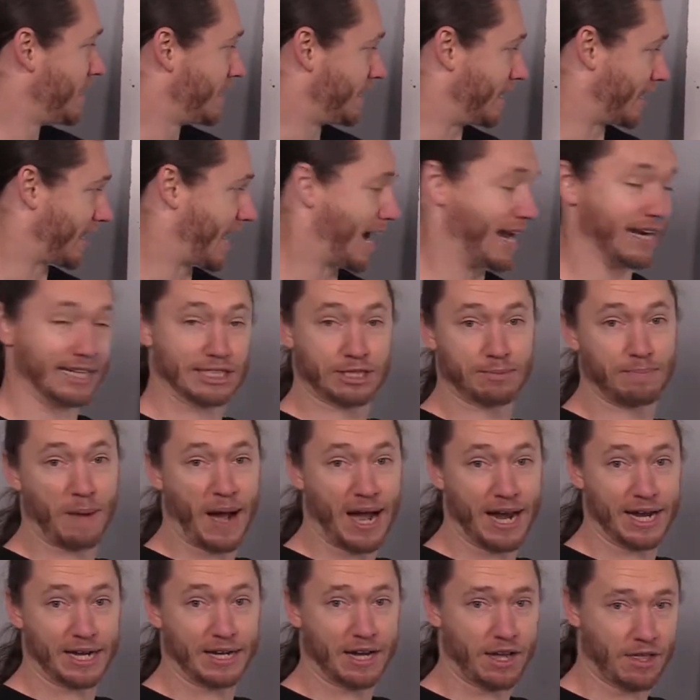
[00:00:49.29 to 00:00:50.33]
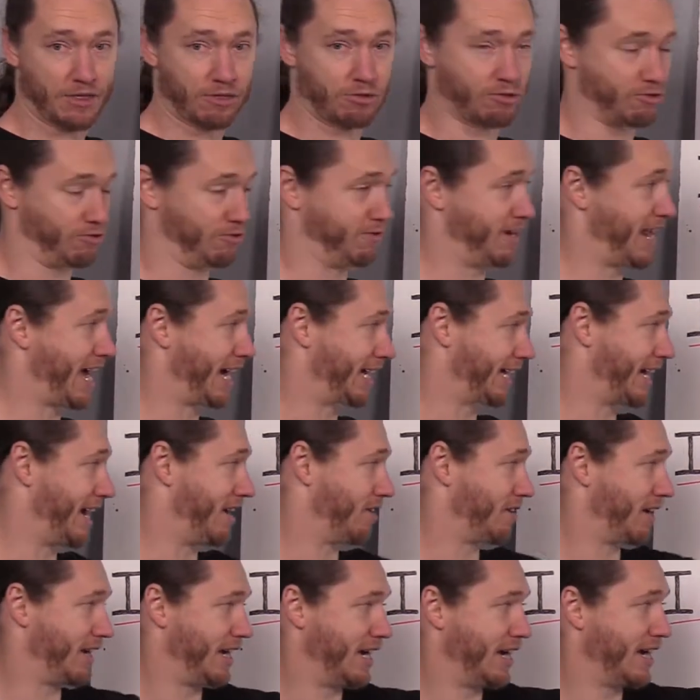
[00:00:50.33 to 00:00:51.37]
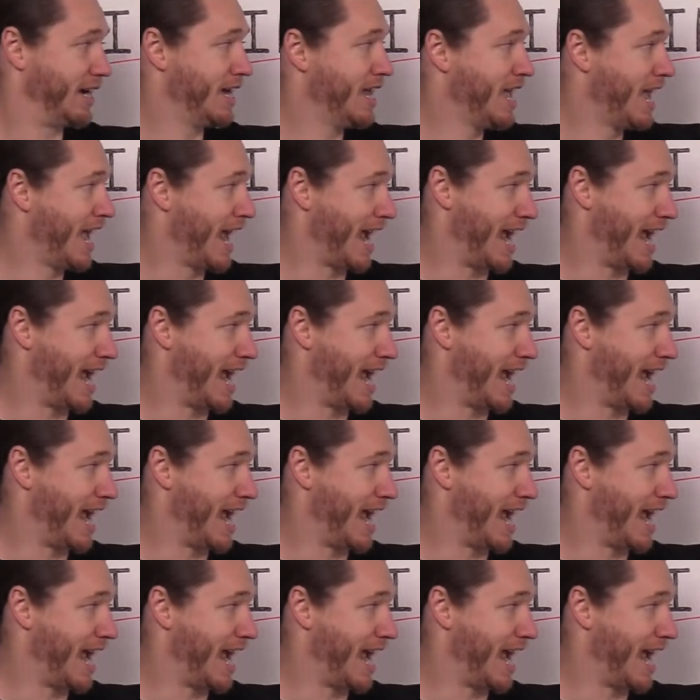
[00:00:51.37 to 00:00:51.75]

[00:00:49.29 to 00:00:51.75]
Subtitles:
the kind of spine through neck area,